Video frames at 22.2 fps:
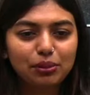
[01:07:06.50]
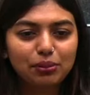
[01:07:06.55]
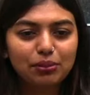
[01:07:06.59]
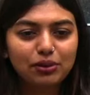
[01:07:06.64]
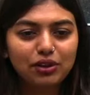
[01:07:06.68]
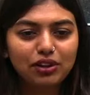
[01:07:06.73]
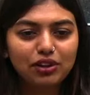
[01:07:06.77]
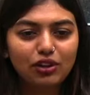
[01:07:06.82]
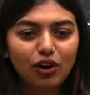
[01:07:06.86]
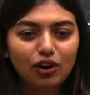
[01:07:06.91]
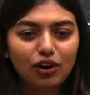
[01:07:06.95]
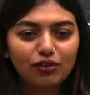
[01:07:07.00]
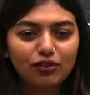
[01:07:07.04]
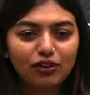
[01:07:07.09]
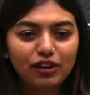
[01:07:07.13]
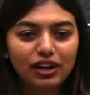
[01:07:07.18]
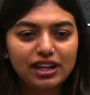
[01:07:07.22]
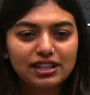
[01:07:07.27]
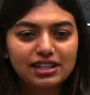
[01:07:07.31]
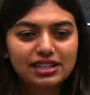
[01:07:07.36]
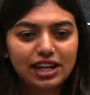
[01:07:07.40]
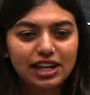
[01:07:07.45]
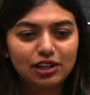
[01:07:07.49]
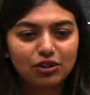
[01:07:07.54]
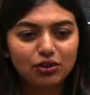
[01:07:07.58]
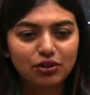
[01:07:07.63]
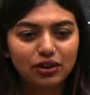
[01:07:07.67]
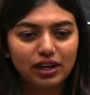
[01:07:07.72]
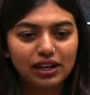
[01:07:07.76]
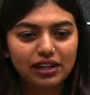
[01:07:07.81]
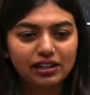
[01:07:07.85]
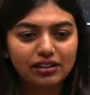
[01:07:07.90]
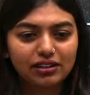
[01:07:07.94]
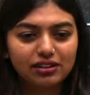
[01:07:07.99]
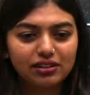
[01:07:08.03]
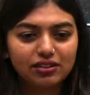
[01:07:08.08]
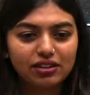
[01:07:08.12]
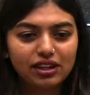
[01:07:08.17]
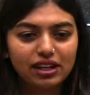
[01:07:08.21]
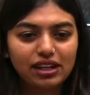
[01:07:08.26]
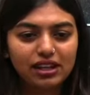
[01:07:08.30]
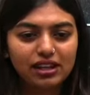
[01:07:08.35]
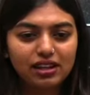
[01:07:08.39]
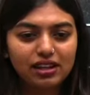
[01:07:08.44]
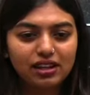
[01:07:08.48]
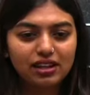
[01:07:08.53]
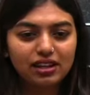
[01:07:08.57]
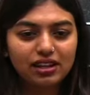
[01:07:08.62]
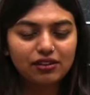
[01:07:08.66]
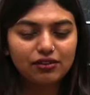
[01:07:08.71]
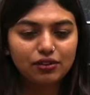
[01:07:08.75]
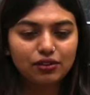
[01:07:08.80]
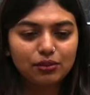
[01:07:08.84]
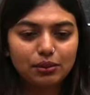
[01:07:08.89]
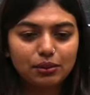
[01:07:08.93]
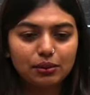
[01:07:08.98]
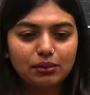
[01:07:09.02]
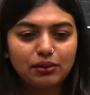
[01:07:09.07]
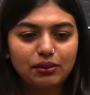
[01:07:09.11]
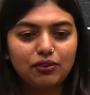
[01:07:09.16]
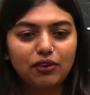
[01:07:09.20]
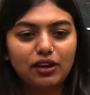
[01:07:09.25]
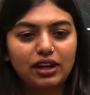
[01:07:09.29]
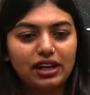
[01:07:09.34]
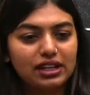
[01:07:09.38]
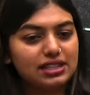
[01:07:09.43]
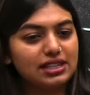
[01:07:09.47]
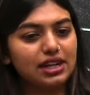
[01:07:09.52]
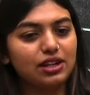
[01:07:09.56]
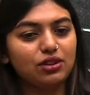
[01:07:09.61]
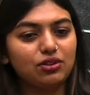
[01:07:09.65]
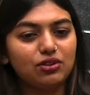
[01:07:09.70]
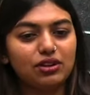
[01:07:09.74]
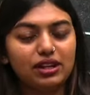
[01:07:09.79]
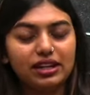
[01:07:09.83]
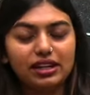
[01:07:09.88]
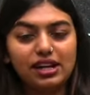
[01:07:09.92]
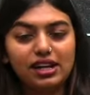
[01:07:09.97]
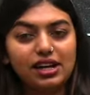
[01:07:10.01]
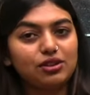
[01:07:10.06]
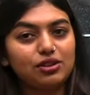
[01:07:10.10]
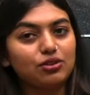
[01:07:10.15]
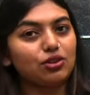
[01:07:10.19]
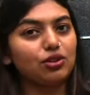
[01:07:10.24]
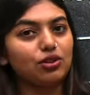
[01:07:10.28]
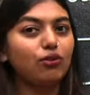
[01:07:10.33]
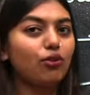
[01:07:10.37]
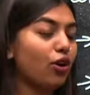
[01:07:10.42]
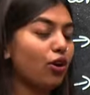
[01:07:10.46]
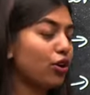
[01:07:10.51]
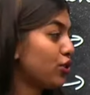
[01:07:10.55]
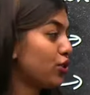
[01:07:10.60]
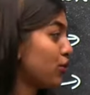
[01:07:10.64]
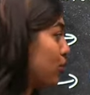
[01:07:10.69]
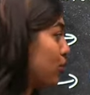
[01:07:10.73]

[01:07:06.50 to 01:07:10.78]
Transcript: people will not forget cytokinin, okay? If you people forget cytokinin, I don't know what